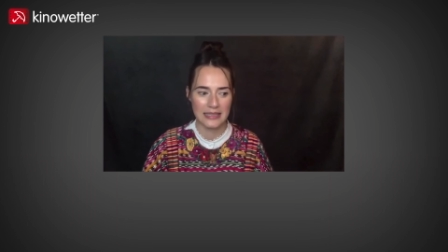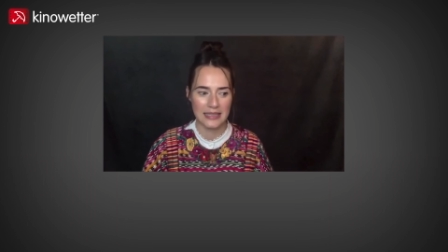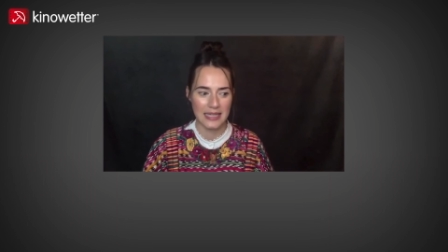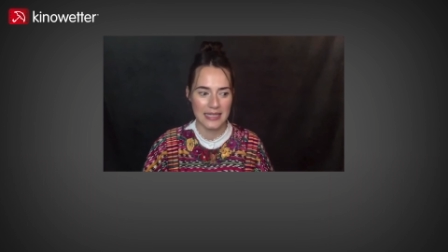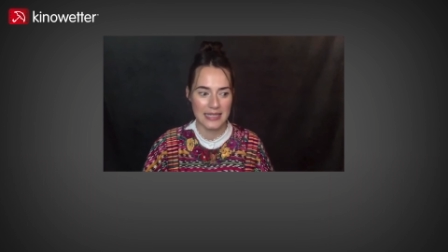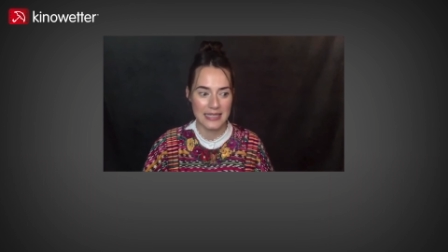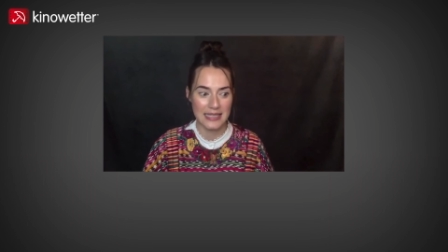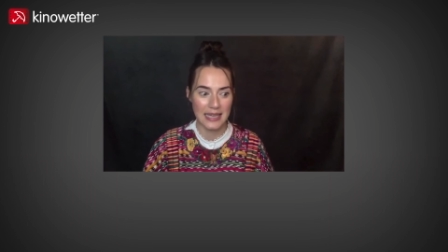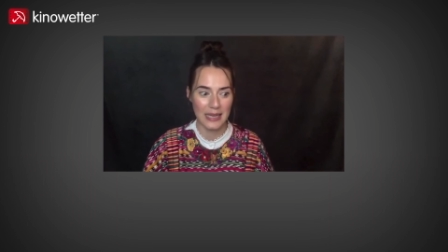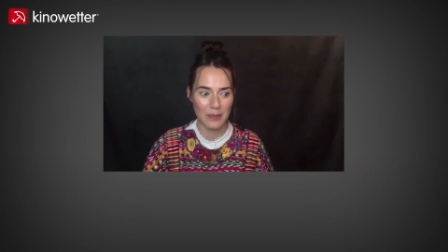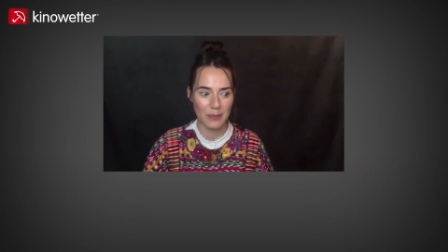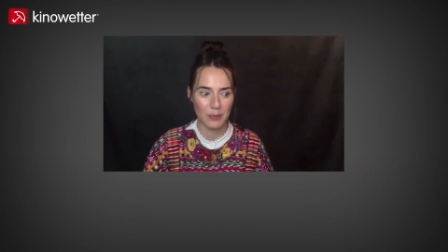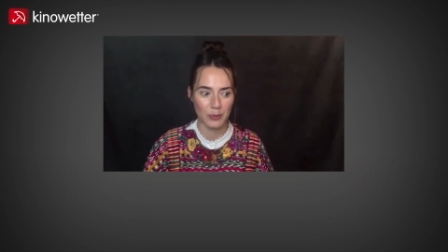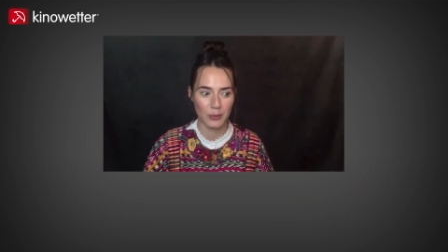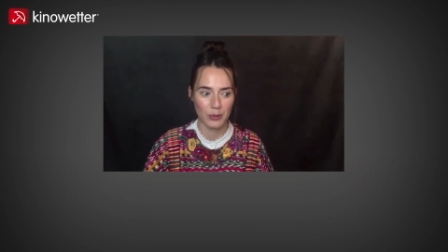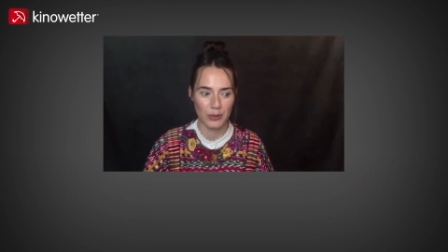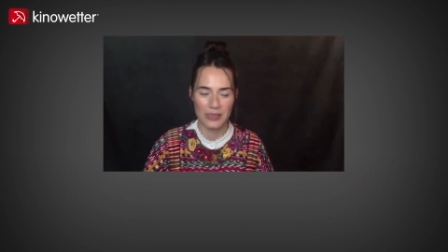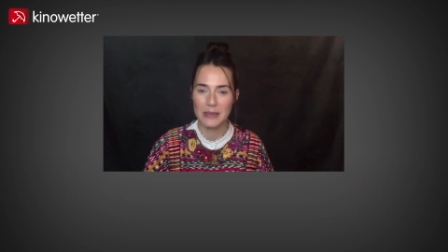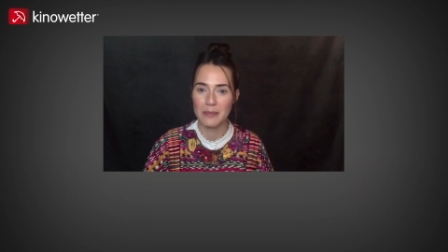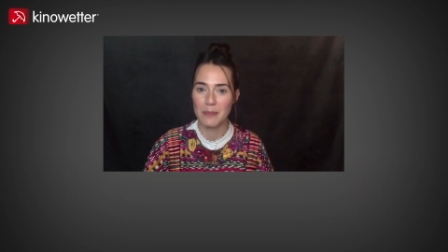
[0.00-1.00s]
does get
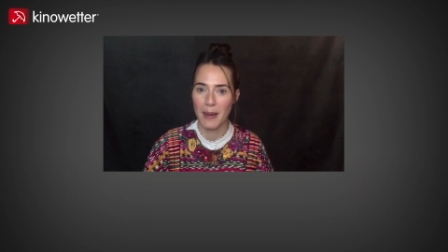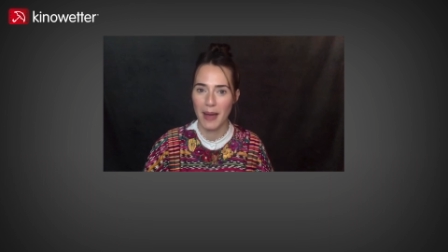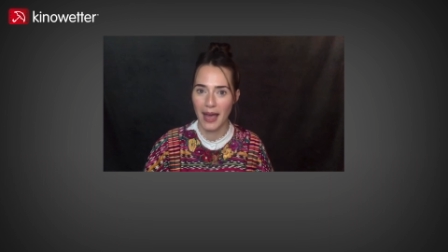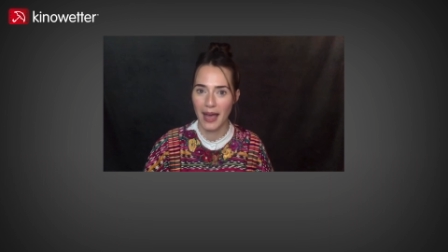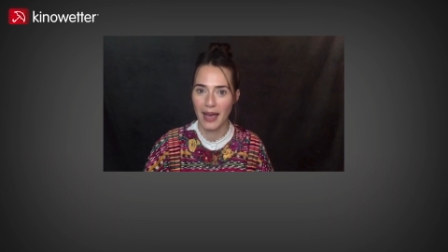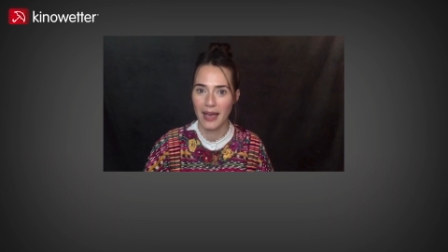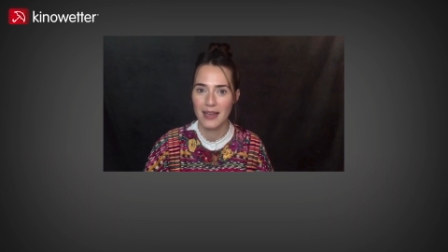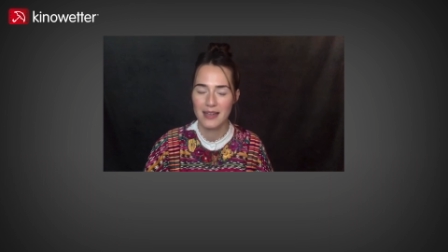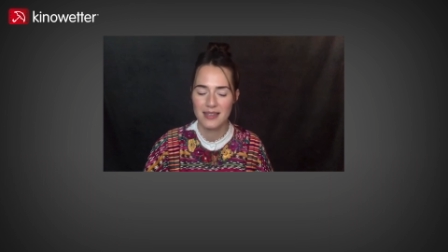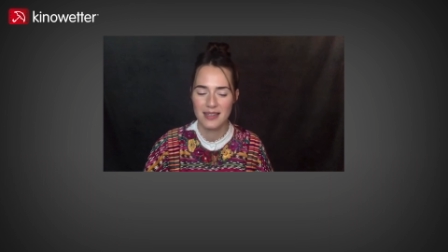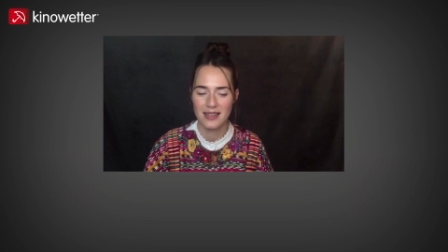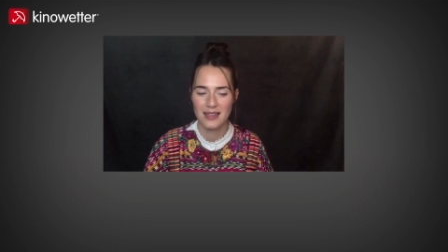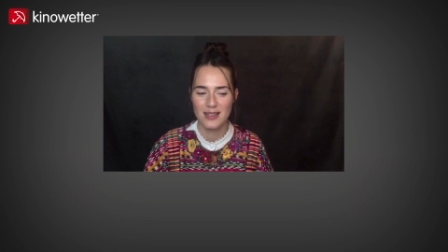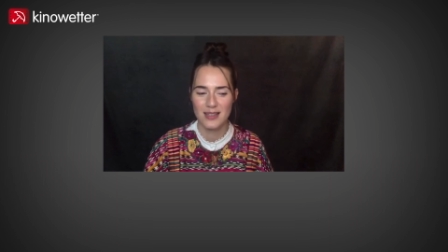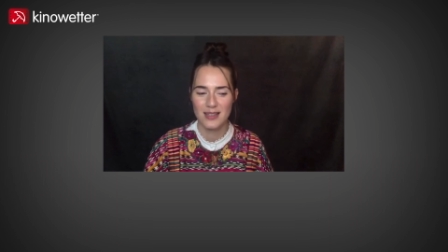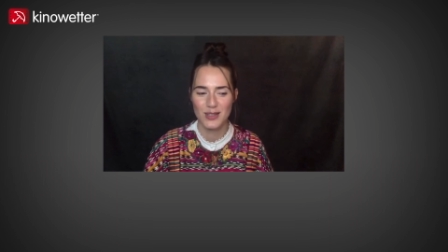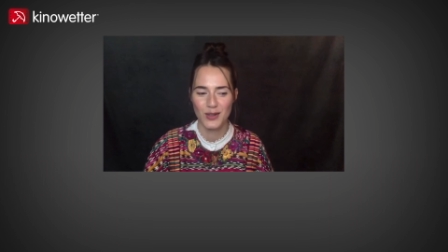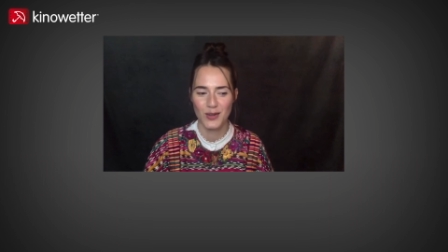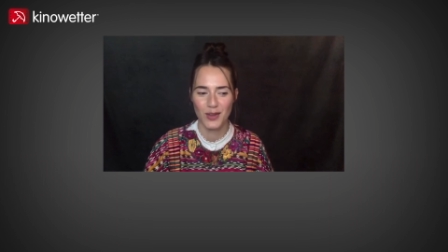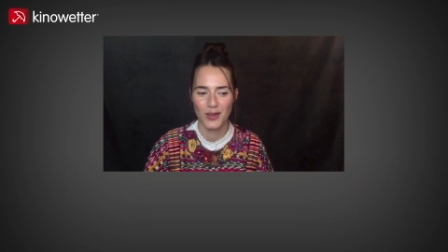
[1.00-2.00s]
pretty bad. And
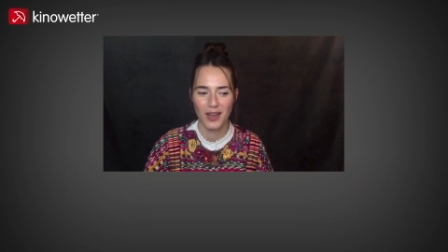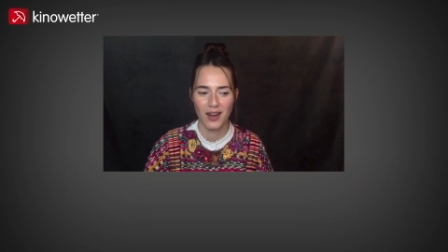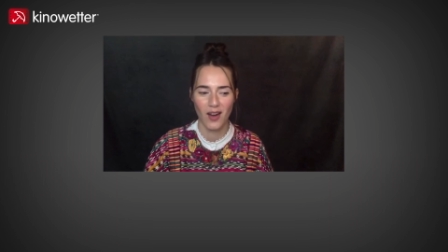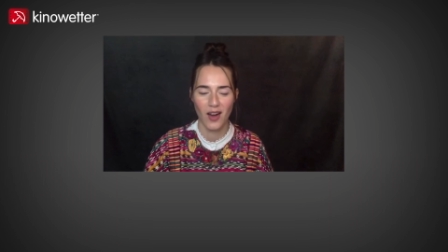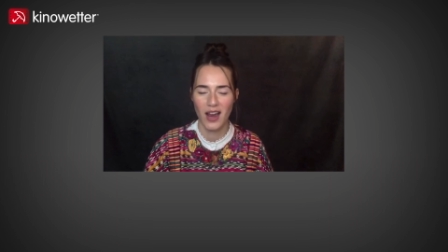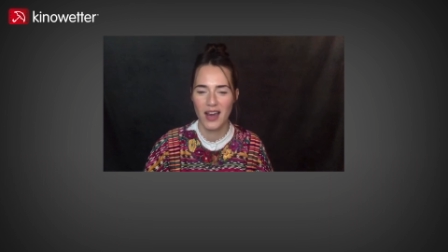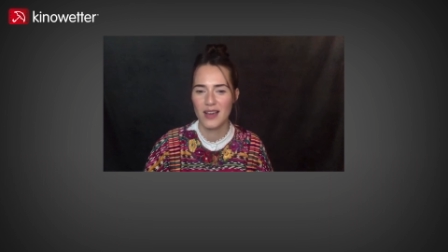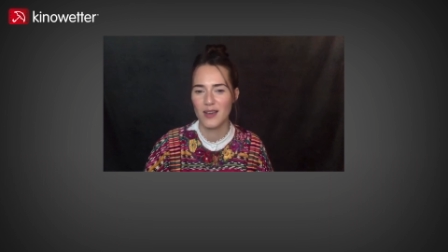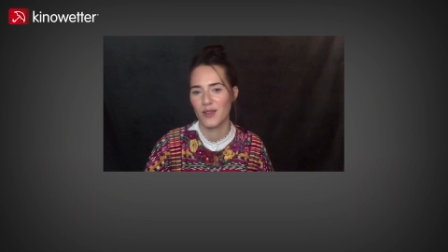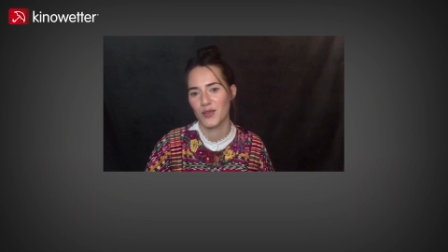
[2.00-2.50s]
so then I,